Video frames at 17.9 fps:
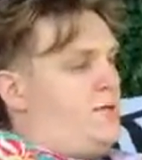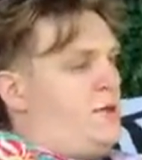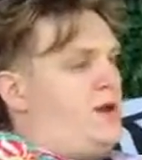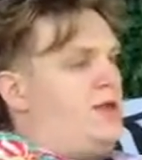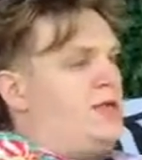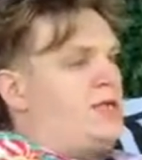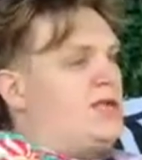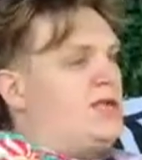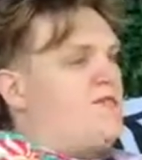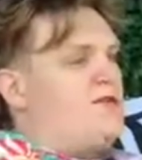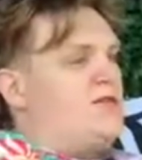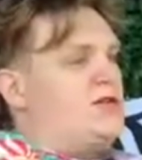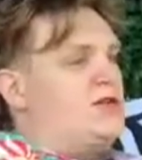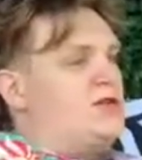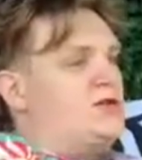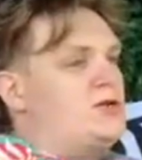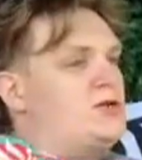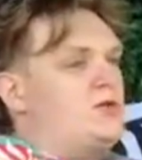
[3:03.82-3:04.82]
Why does every
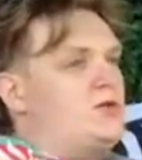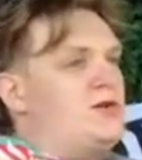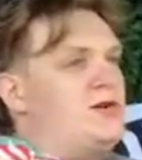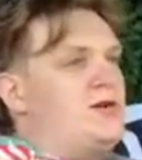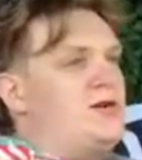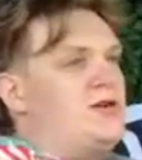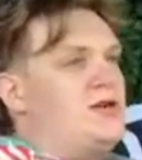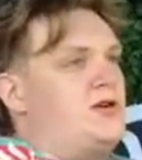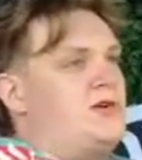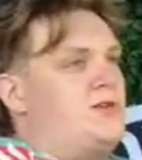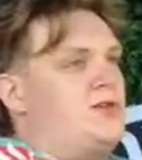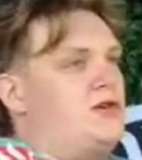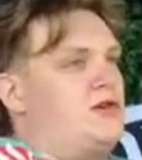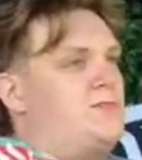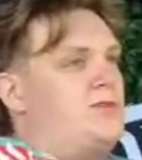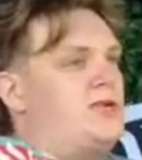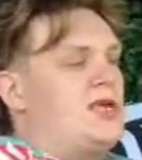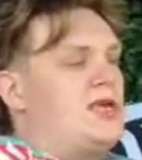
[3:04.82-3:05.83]
tutorial on
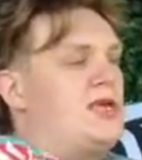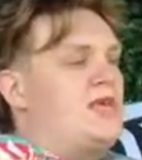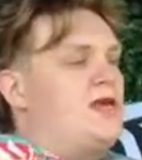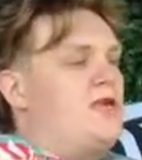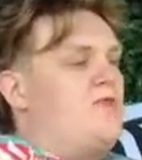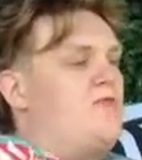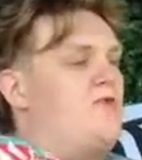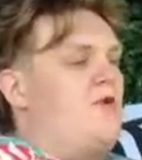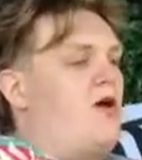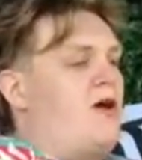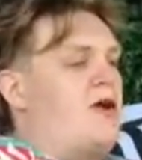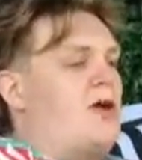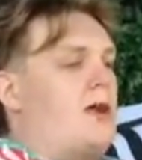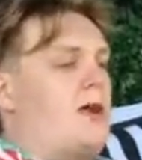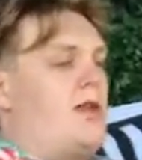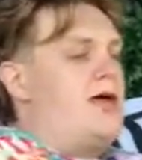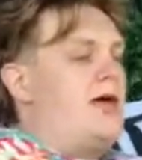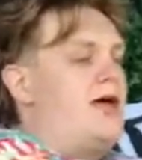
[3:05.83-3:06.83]
YouTube say right
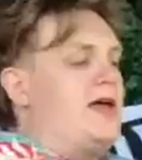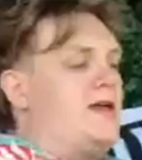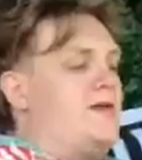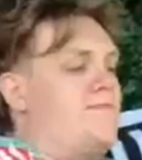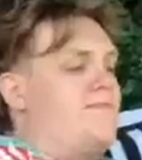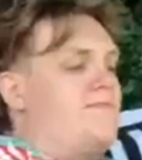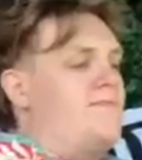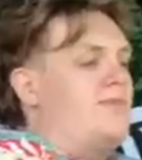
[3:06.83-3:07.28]
click